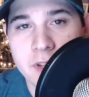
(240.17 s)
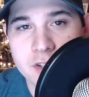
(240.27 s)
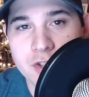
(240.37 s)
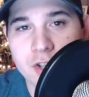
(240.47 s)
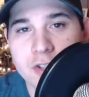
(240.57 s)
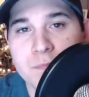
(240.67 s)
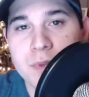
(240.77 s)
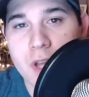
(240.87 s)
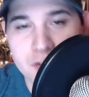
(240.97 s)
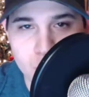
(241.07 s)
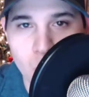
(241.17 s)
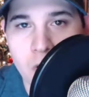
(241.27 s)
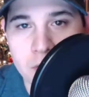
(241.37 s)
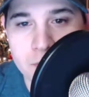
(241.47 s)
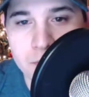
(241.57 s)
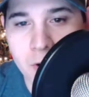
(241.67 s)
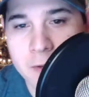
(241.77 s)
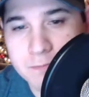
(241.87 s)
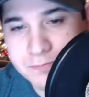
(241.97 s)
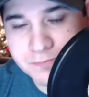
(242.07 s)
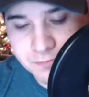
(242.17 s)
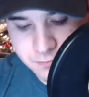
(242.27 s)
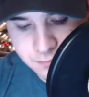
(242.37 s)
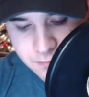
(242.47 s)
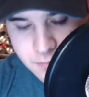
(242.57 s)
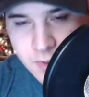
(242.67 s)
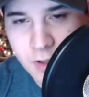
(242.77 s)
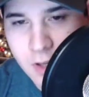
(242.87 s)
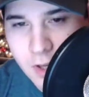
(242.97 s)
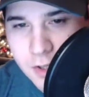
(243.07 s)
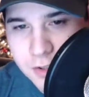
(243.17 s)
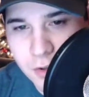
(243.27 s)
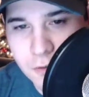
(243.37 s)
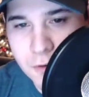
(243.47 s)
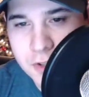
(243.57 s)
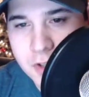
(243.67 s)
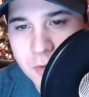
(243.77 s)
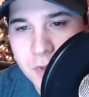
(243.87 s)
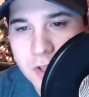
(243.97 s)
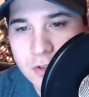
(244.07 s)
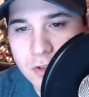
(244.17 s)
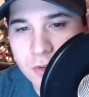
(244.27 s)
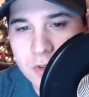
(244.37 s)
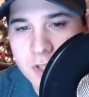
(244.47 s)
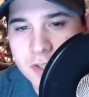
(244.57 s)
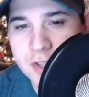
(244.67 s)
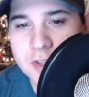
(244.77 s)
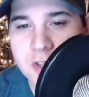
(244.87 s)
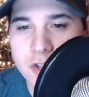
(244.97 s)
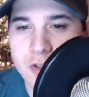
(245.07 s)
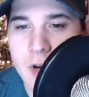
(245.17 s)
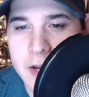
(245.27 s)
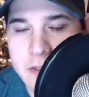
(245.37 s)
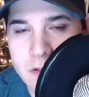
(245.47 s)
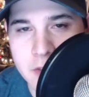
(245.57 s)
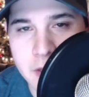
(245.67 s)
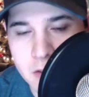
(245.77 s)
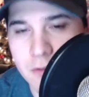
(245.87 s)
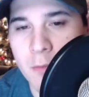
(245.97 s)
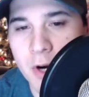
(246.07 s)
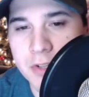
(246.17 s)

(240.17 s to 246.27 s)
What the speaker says: that's just +1, right? So the first thing we can do, let's just extract the length from our